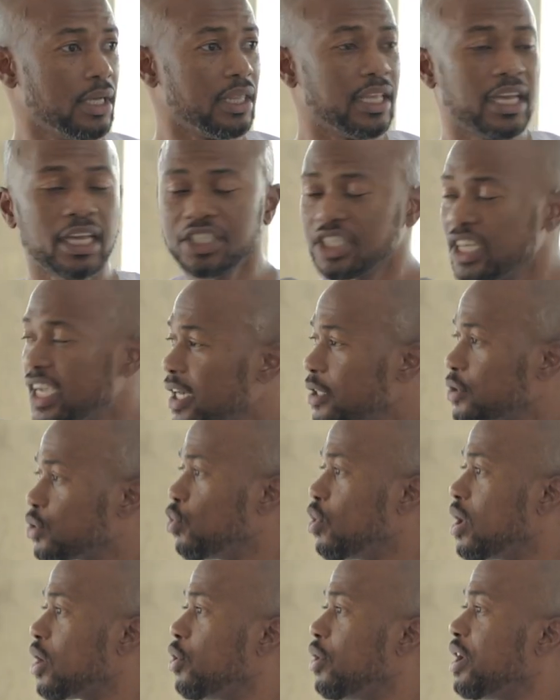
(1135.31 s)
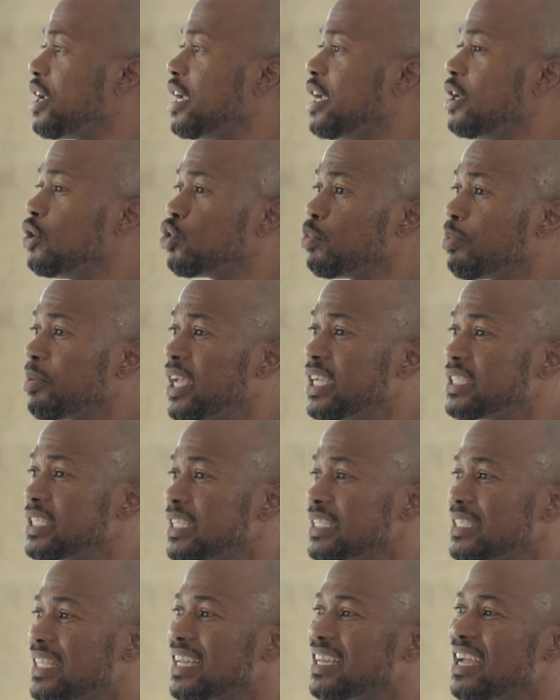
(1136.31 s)
there are sheikhs who are going into
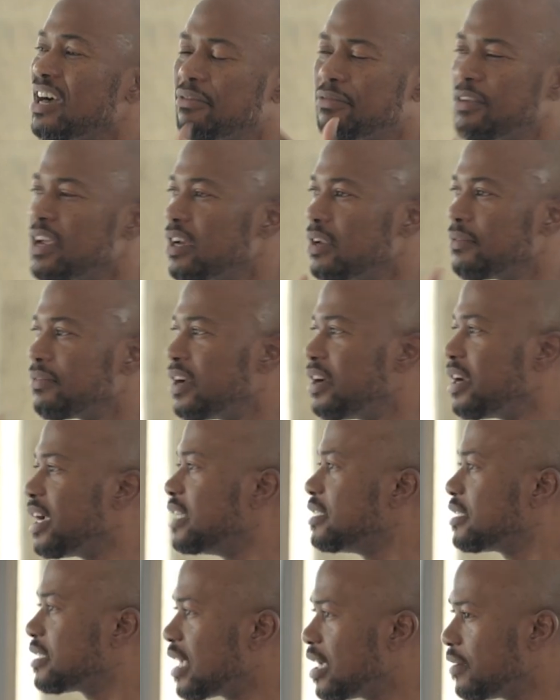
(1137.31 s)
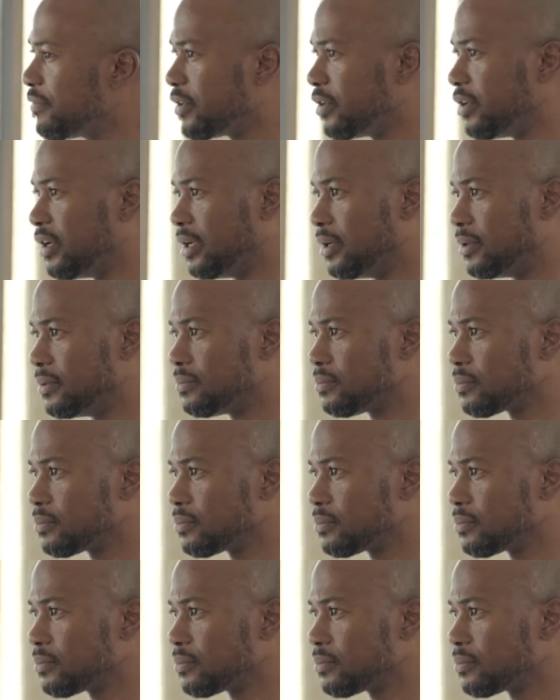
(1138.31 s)
places that are very, very unsavory.